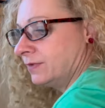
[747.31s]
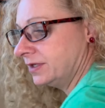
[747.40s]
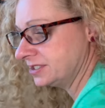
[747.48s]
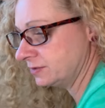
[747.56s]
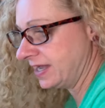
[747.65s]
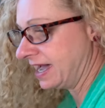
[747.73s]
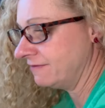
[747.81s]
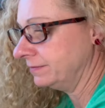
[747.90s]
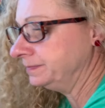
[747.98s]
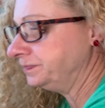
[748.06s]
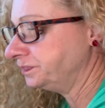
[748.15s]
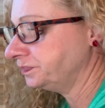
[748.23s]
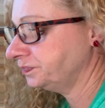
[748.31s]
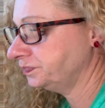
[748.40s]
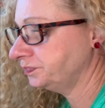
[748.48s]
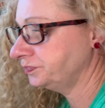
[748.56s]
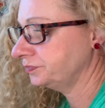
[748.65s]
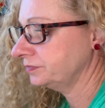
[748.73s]
what else do we have?
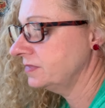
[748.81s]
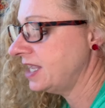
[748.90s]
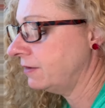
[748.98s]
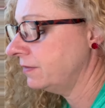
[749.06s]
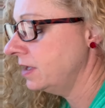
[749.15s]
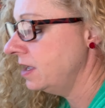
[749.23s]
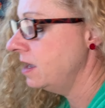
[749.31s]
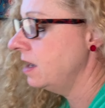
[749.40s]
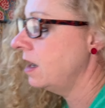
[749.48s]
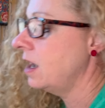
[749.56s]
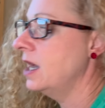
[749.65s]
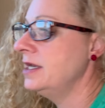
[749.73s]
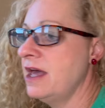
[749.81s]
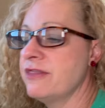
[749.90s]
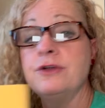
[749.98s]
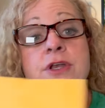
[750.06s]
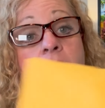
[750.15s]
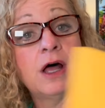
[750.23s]
Now,
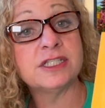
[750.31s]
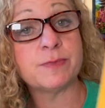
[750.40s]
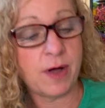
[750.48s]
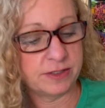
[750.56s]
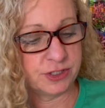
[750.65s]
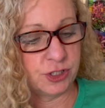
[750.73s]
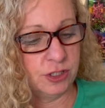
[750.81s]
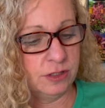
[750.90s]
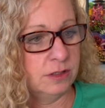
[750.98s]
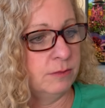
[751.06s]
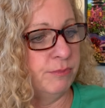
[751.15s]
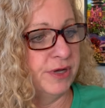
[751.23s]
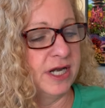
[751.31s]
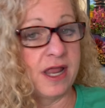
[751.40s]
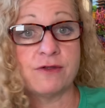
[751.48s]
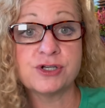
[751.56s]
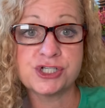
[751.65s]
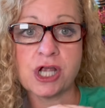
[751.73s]
another non-sponsor, but
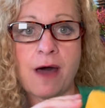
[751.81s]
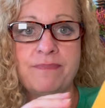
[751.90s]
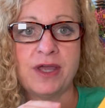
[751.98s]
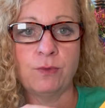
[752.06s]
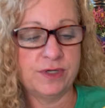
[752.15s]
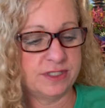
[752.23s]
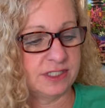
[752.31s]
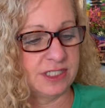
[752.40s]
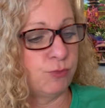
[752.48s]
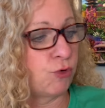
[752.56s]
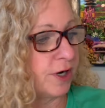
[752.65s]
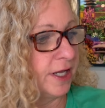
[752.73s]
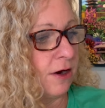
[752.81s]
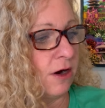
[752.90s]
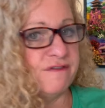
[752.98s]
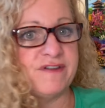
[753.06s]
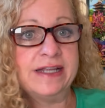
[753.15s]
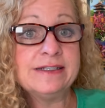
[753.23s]
another shop that was supporting our
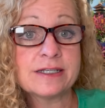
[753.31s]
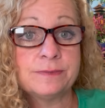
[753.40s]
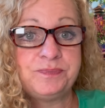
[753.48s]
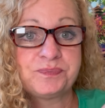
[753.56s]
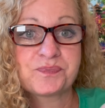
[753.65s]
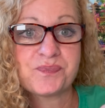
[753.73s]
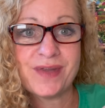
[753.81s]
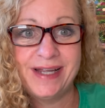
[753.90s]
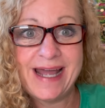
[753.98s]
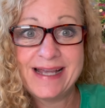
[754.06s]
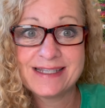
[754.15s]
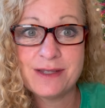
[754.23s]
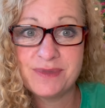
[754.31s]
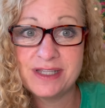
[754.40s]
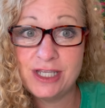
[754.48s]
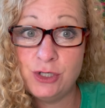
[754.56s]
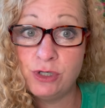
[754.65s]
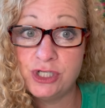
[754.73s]
event and has something
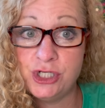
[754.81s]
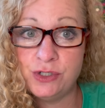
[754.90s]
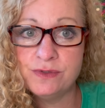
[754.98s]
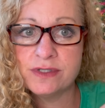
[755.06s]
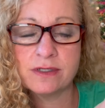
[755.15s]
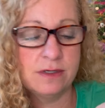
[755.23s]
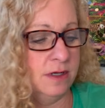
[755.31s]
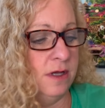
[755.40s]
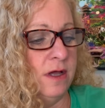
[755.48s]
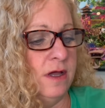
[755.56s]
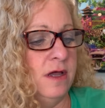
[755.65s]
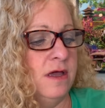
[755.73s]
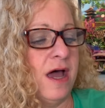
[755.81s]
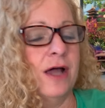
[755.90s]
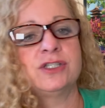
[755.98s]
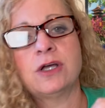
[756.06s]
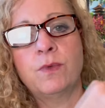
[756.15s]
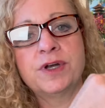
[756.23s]
that you could use.
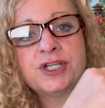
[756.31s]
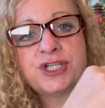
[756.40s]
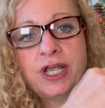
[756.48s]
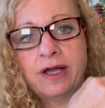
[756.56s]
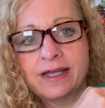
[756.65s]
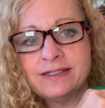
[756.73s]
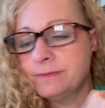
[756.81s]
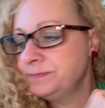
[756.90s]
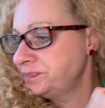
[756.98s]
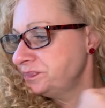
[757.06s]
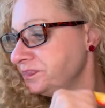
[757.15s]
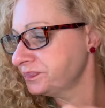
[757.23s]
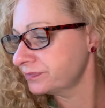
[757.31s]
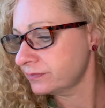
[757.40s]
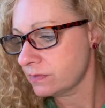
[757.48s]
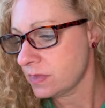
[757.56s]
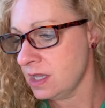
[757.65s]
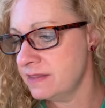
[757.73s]
so I wanted to show you guys.
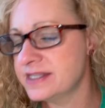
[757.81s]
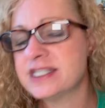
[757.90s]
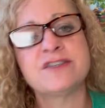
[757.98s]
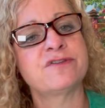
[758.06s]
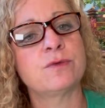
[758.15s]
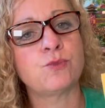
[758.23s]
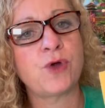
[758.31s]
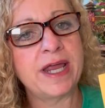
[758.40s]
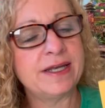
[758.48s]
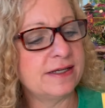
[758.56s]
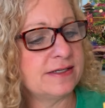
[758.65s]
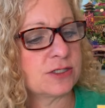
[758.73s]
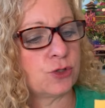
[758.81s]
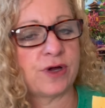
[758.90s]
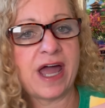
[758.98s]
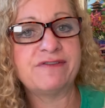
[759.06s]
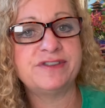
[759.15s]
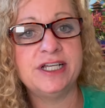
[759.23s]
This is from Randa's
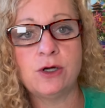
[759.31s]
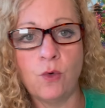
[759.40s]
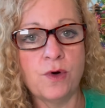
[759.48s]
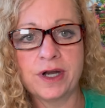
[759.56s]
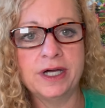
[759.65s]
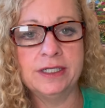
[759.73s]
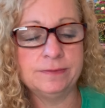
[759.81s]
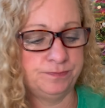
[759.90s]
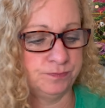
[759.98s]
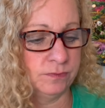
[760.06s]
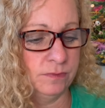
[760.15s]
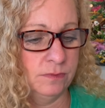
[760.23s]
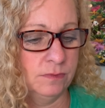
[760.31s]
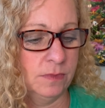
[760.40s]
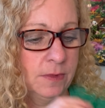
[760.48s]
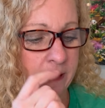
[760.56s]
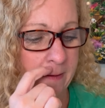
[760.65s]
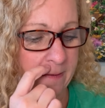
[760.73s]
Crafty Corner
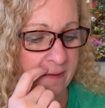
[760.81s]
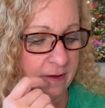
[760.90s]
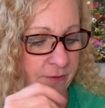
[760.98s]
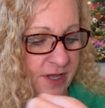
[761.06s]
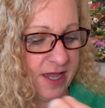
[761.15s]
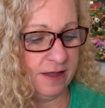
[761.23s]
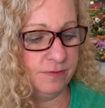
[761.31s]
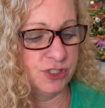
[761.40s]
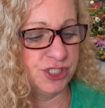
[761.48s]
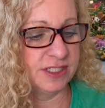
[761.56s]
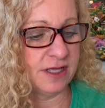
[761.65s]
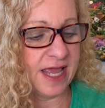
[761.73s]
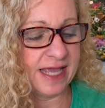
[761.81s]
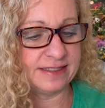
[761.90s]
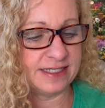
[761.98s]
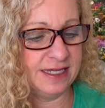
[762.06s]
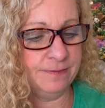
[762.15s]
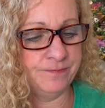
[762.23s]
okay? She's on Etsy.